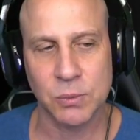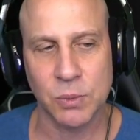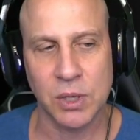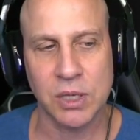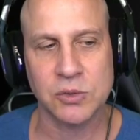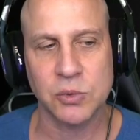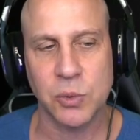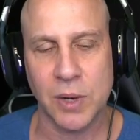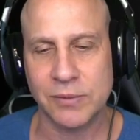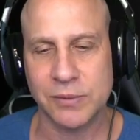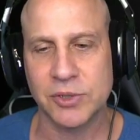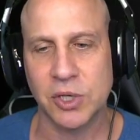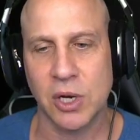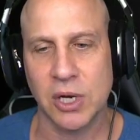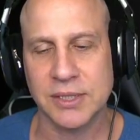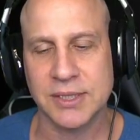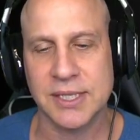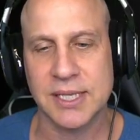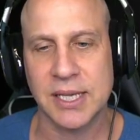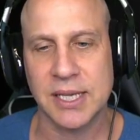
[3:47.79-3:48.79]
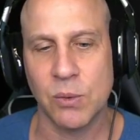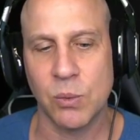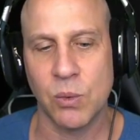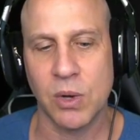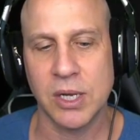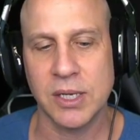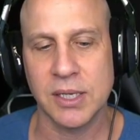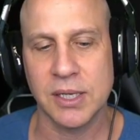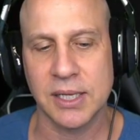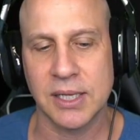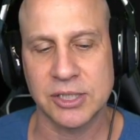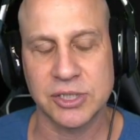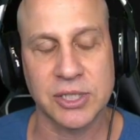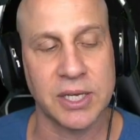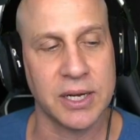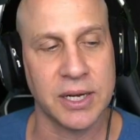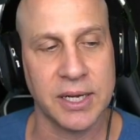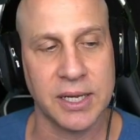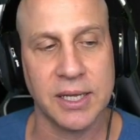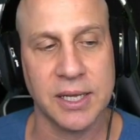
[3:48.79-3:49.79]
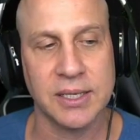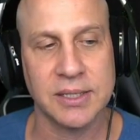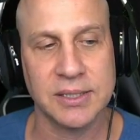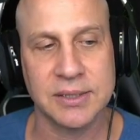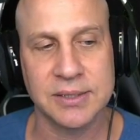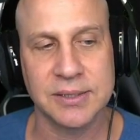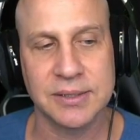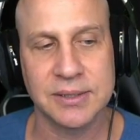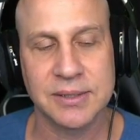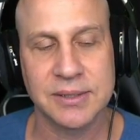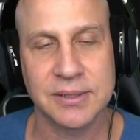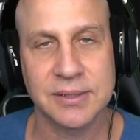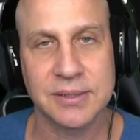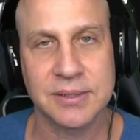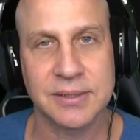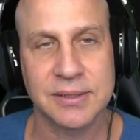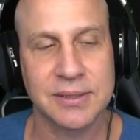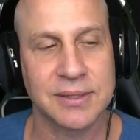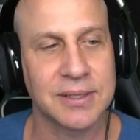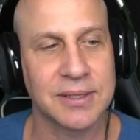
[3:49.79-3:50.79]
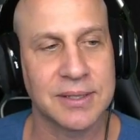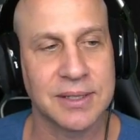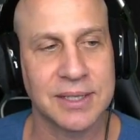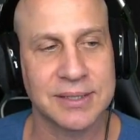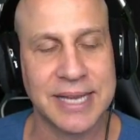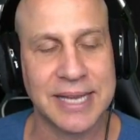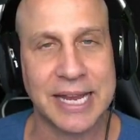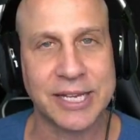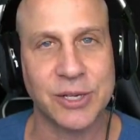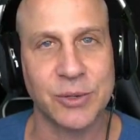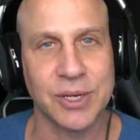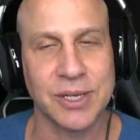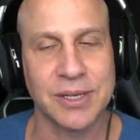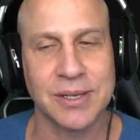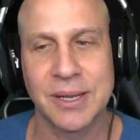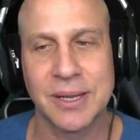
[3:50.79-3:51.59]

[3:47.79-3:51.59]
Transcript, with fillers: Well, 12 shards to get one legendary is... That's accurate.